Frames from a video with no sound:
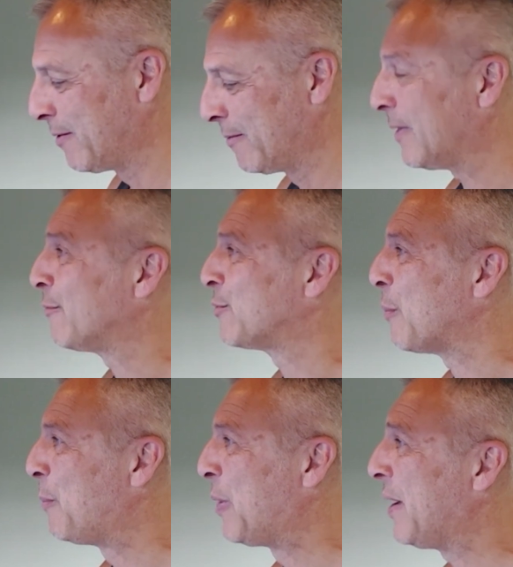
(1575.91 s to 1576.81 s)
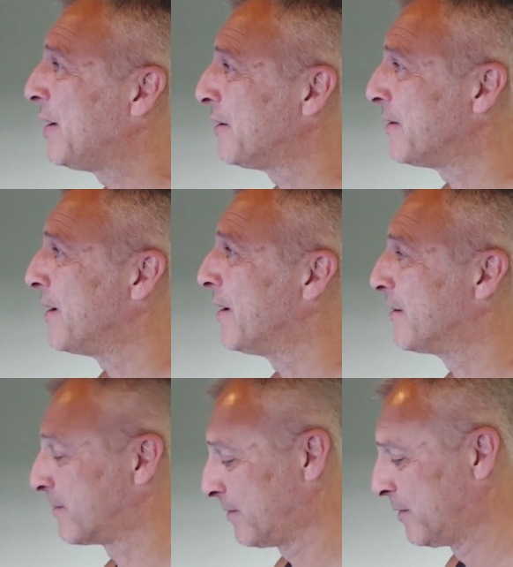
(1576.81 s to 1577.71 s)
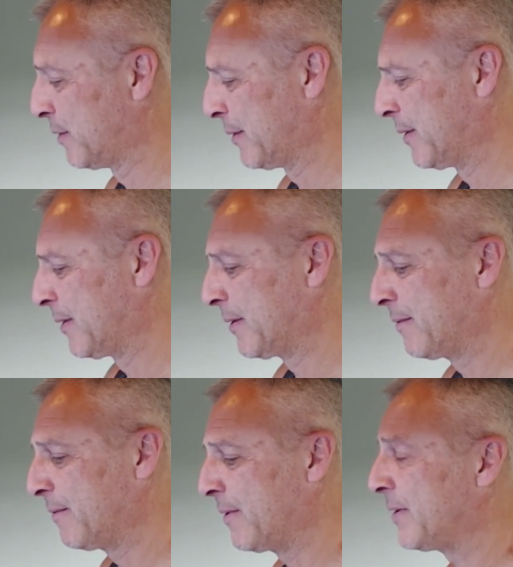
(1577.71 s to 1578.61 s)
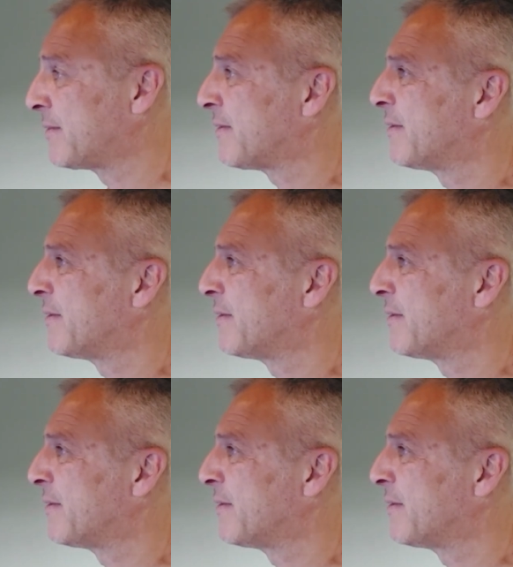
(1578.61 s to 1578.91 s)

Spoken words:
Like a pain in the ass. Right.